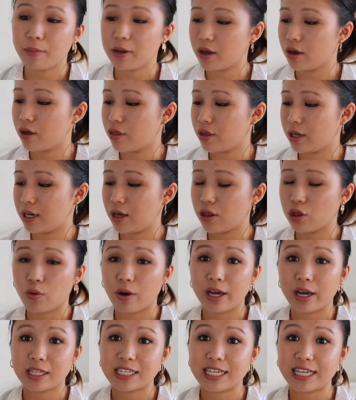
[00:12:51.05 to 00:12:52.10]
because it is
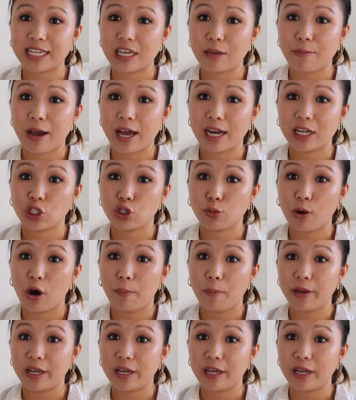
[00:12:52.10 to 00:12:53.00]
quite a dinky palette to pop